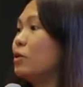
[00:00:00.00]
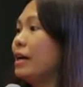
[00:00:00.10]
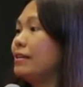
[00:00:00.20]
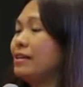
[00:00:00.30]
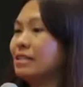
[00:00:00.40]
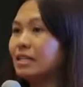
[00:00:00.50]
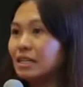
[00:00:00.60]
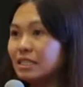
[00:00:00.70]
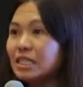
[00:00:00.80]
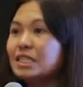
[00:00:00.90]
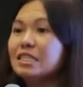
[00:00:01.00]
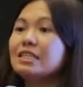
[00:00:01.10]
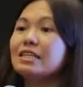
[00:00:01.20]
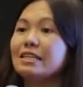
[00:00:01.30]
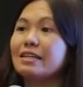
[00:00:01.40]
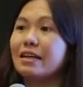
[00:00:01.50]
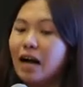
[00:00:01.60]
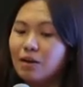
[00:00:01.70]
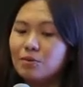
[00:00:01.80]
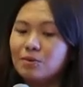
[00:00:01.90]
attract the children
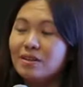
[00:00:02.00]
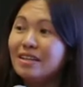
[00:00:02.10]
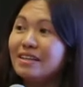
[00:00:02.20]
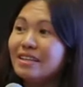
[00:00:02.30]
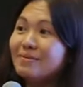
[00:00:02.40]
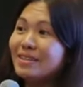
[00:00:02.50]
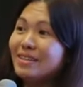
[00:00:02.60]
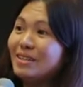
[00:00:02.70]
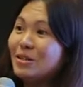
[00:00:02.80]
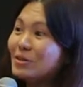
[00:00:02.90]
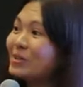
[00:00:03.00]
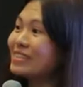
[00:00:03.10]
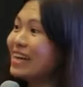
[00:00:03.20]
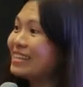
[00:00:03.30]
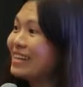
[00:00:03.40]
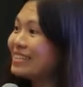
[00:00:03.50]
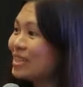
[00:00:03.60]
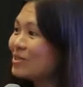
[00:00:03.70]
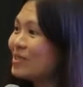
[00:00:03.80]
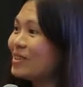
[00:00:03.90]
by utilizing our
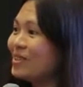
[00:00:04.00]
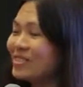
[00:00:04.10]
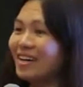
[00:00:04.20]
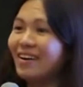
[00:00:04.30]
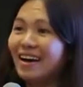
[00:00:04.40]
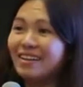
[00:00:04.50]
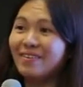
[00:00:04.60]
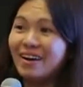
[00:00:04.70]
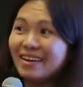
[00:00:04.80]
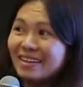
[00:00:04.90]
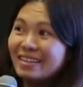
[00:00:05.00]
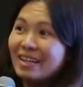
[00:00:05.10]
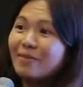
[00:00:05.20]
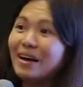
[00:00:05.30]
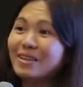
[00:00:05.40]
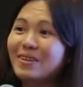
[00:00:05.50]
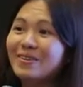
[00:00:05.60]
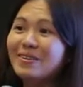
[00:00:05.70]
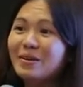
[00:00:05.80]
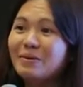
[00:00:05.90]
technical skill set. So if
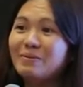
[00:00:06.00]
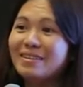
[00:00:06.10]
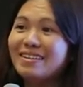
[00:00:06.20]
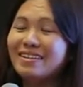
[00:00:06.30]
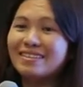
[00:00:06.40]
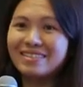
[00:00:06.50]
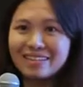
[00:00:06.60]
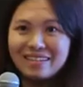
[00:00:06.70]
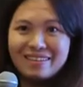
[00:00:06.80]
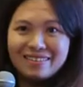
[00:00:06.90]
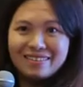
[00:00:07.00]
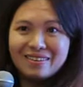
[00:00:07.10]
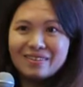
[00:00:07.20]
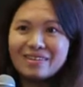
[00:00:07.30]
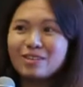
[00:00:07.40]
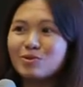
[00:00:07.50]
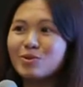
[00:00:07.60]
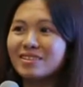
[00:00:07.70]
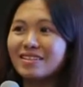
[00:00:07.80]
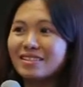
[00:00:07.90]
you have children, you
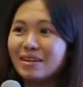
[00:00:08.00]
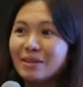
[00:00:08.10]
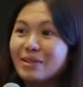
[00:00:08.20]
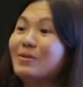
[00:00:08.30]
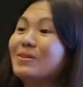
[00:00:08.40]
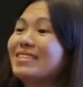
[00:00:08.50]
can actually